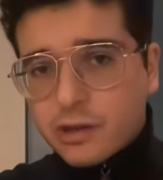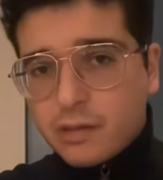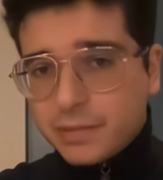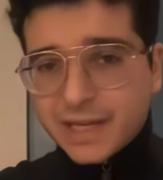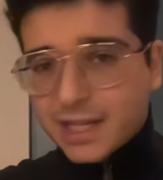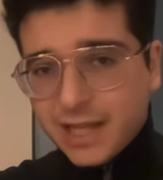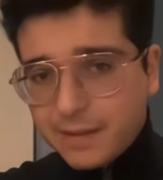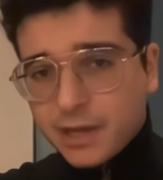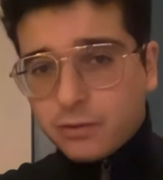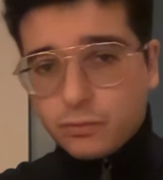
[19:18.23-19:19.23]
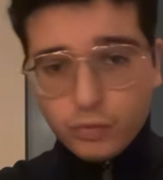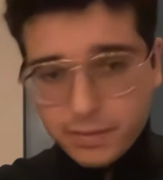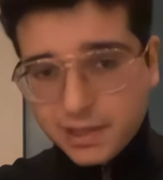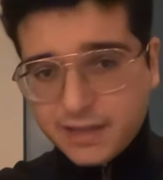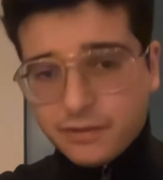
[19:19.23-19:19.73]
Simply claiming we
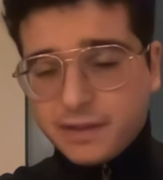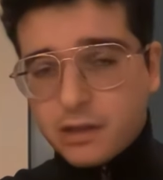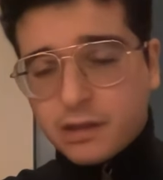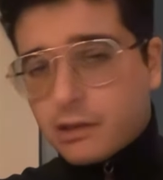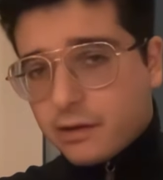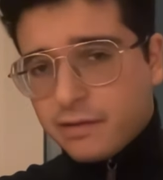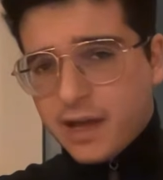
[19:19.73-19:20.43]
believe in this instead of